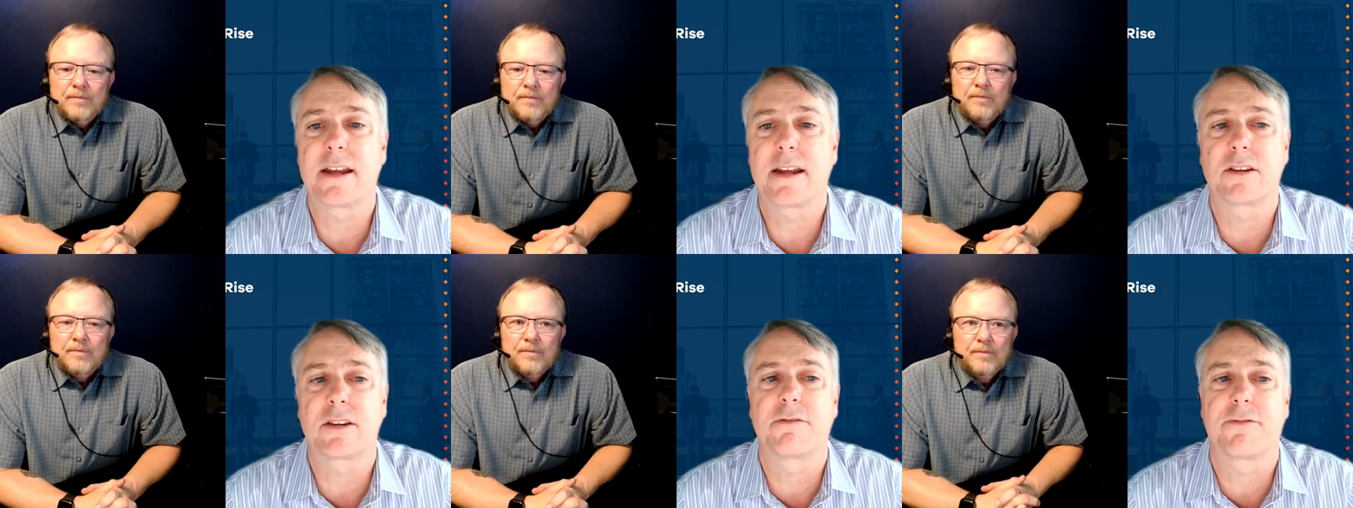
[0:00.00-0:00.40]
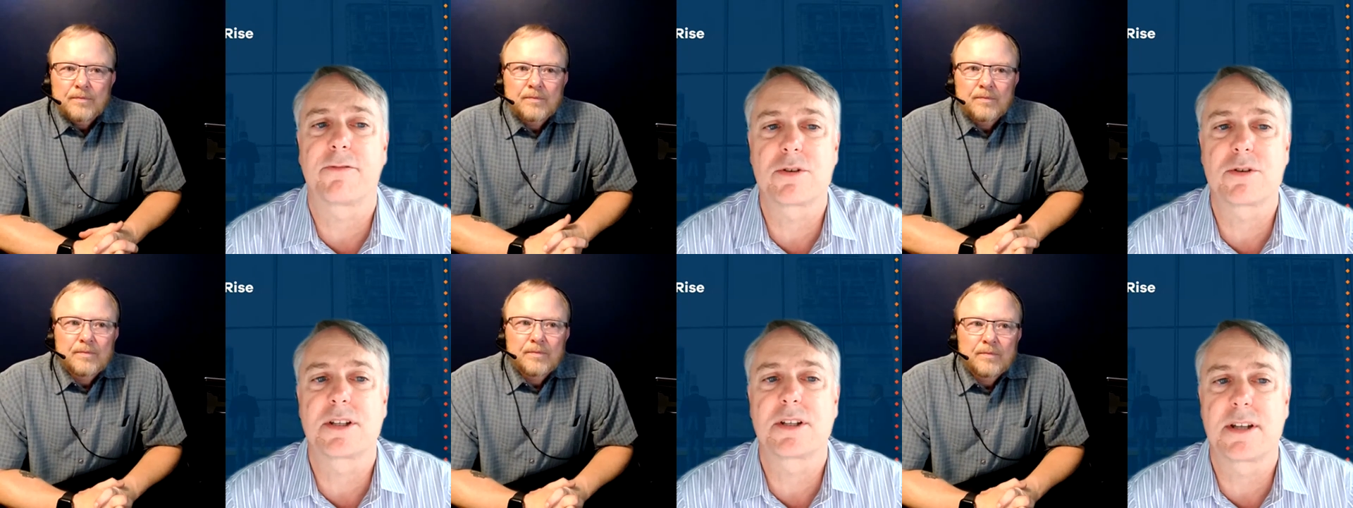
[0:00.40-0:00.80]
Speaker 1: take the
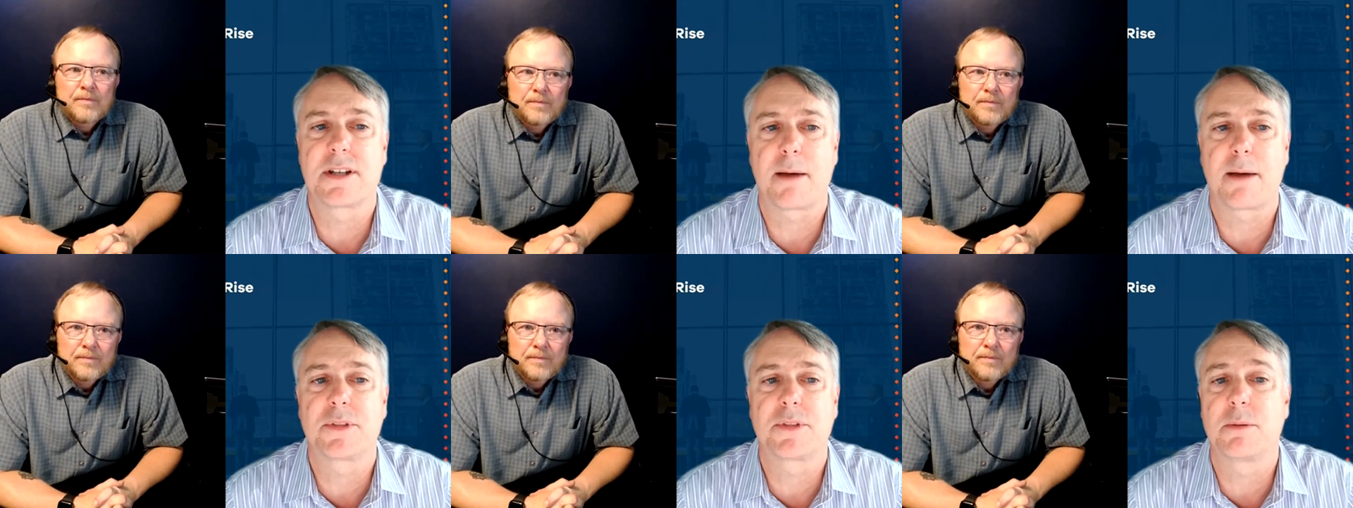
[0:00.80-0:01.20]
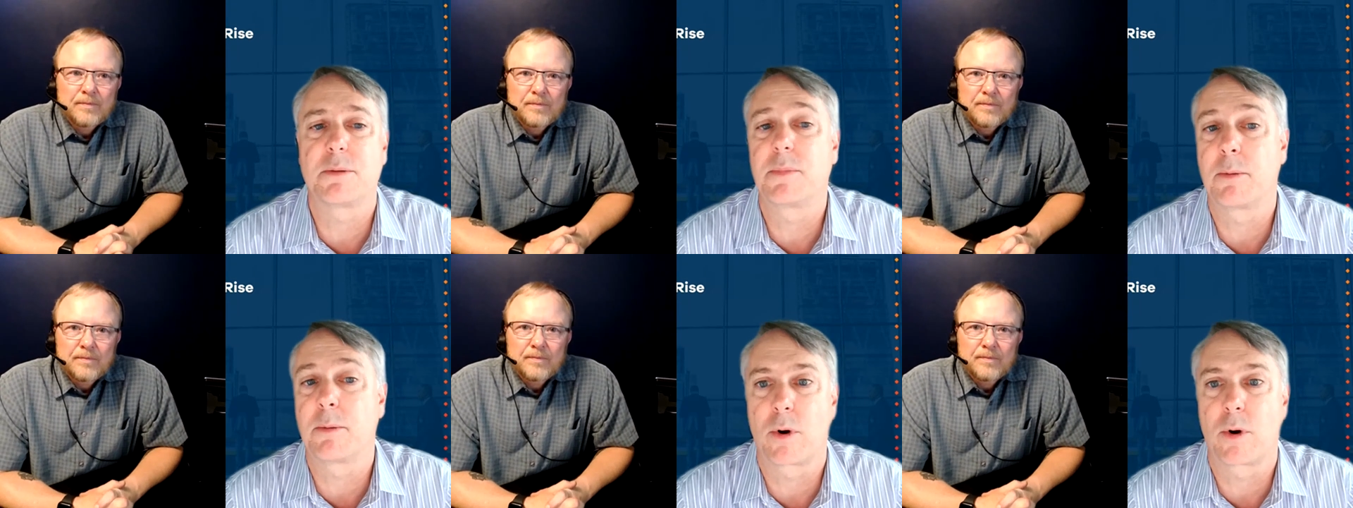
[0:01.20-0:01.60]
first step to
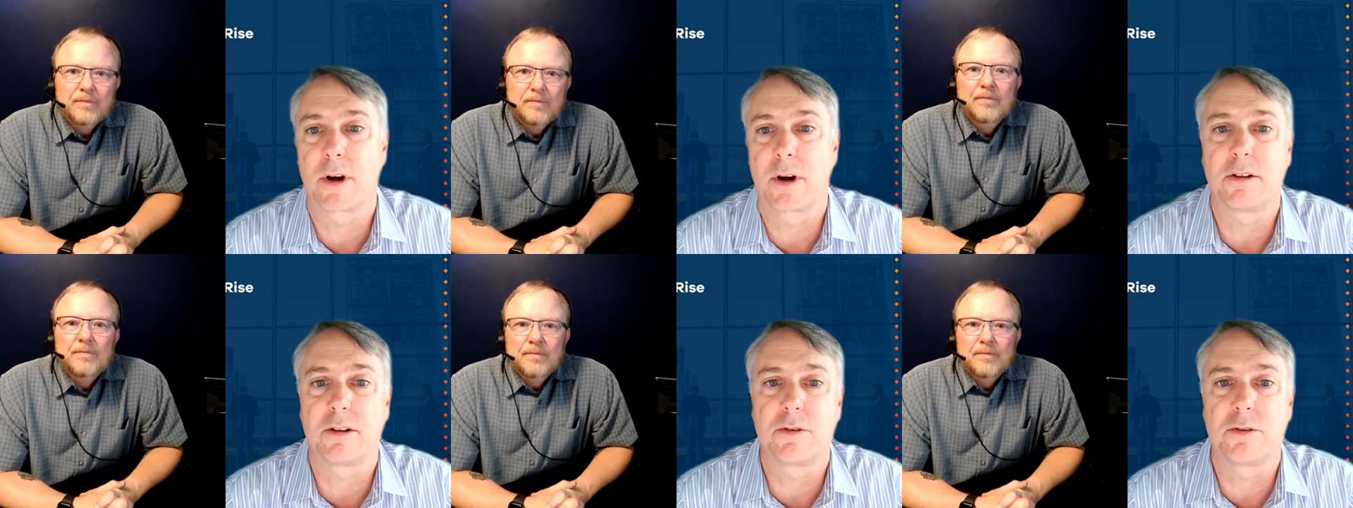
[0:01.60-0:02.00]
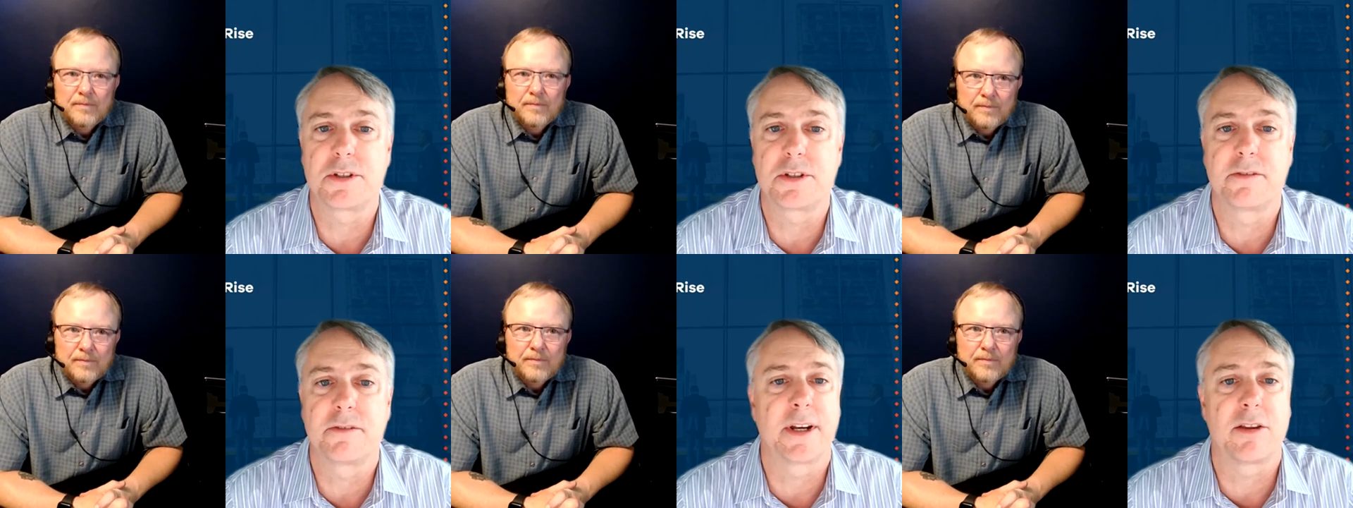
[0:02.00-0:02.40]
being more
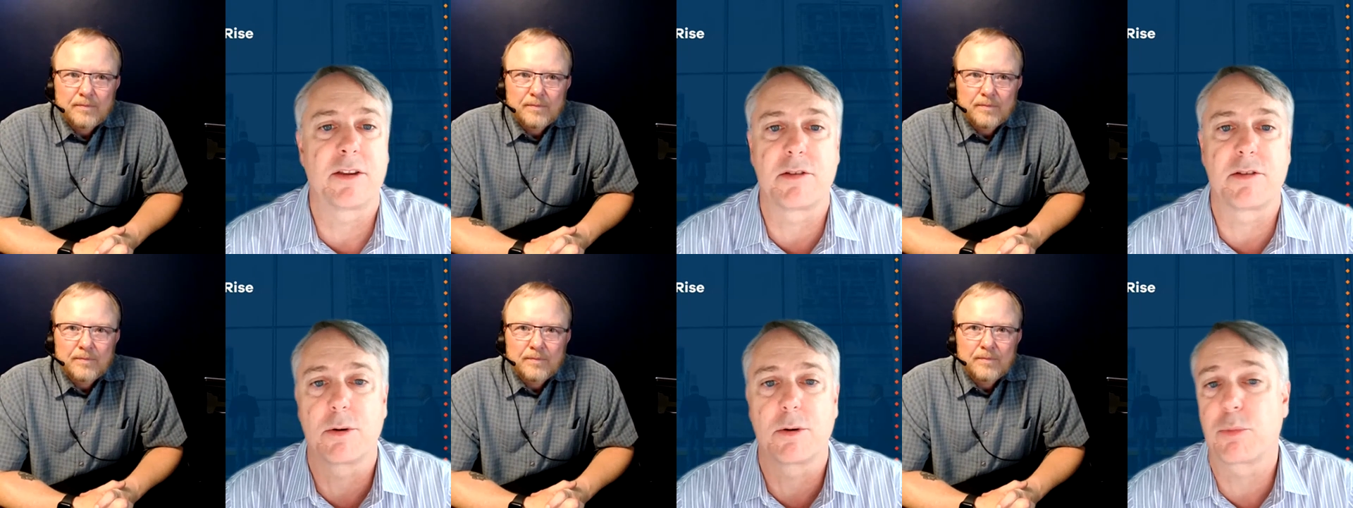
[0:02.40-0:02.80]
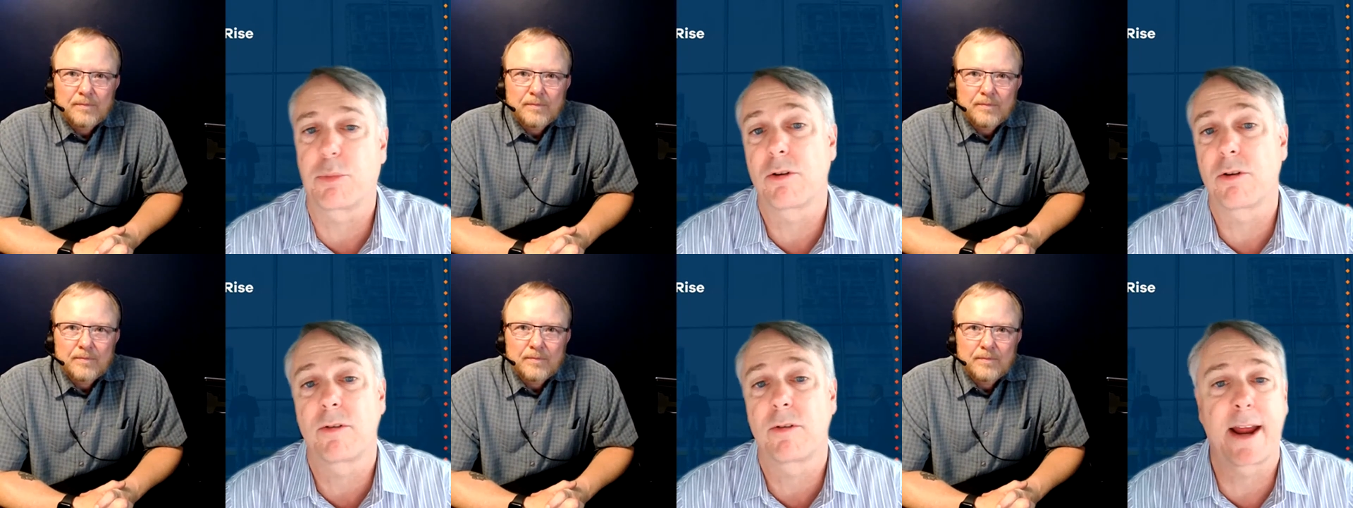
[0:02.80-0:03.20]
inclusive in either their
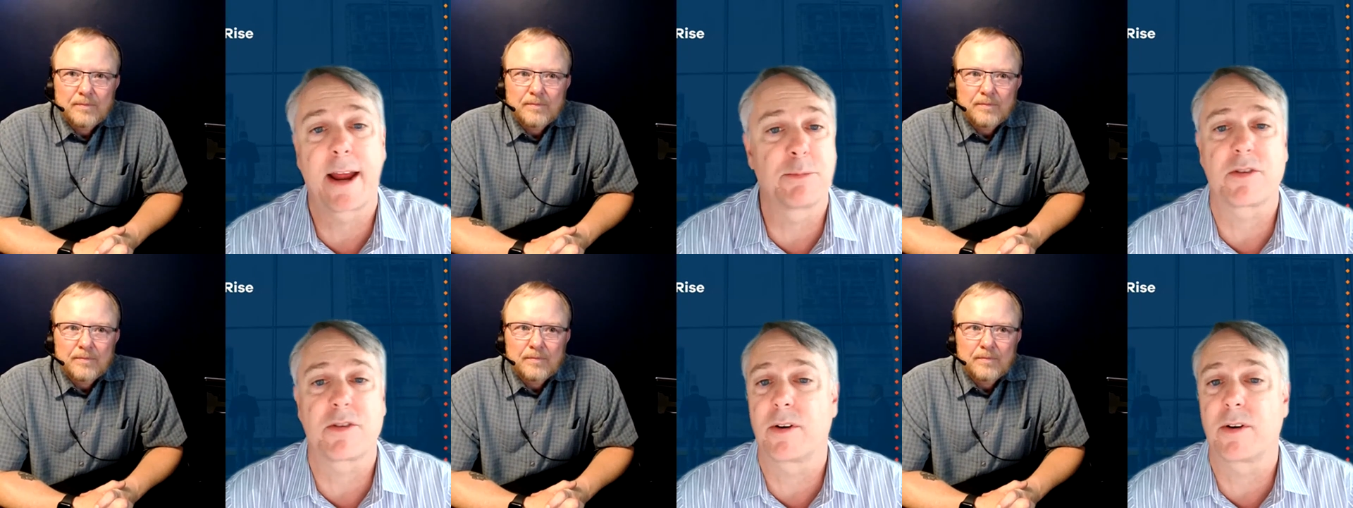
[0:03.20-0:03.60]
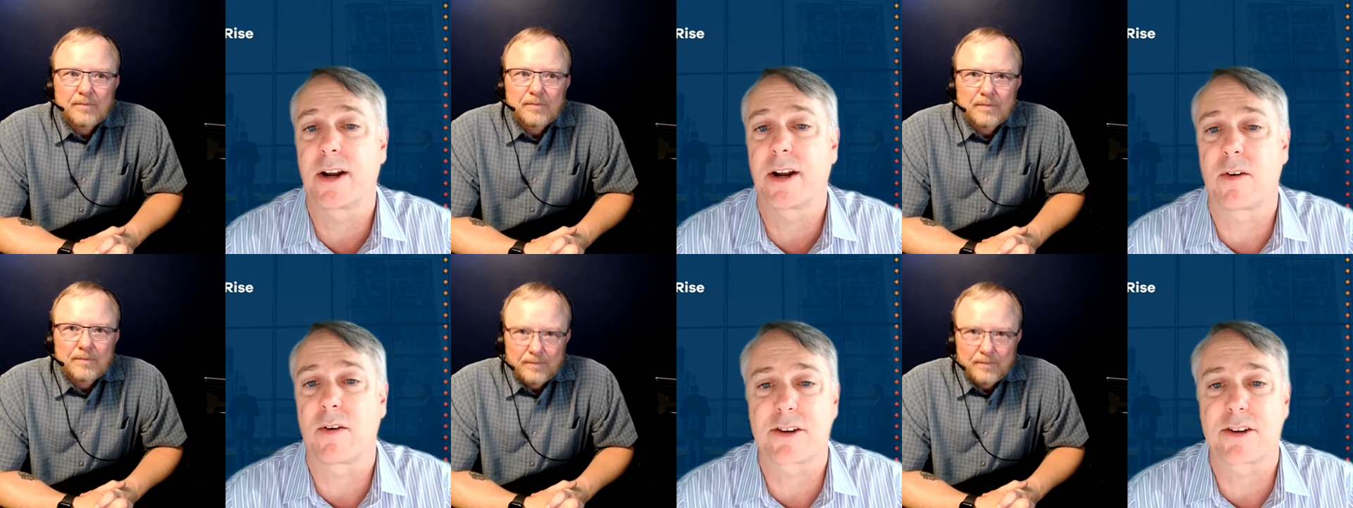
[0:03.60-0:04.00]
programs or their
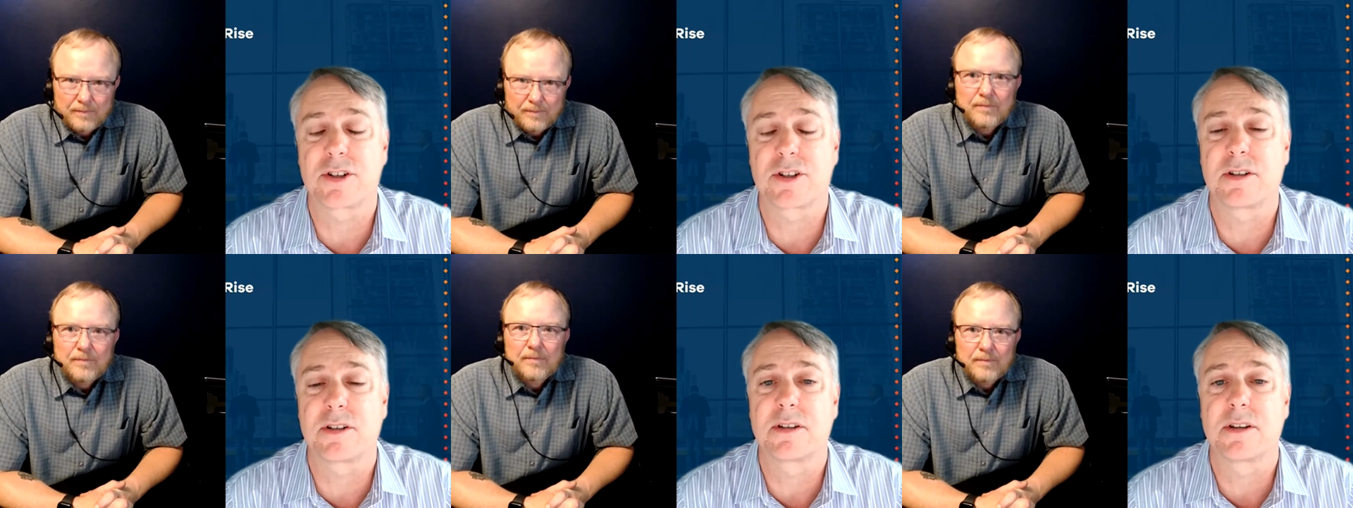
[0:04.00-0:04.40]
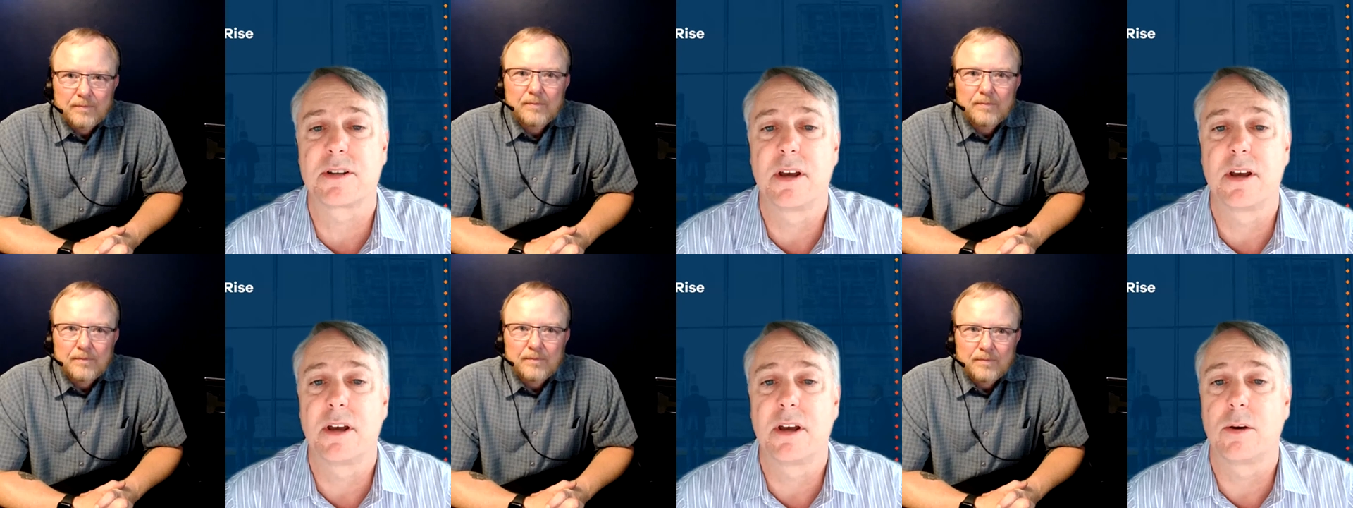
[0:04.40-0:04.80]
interactions
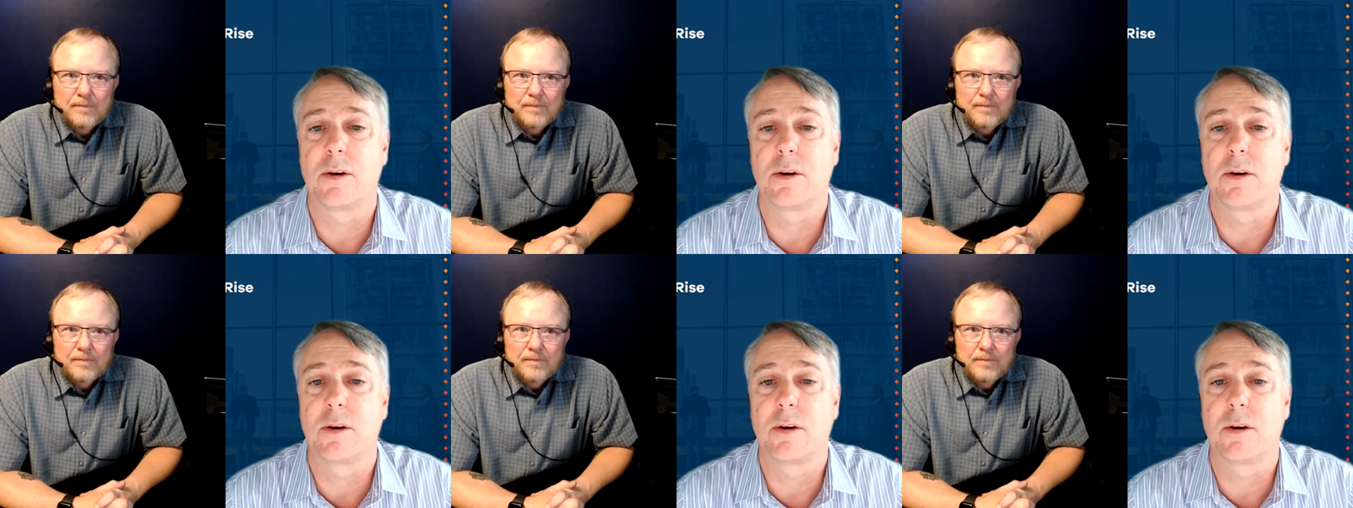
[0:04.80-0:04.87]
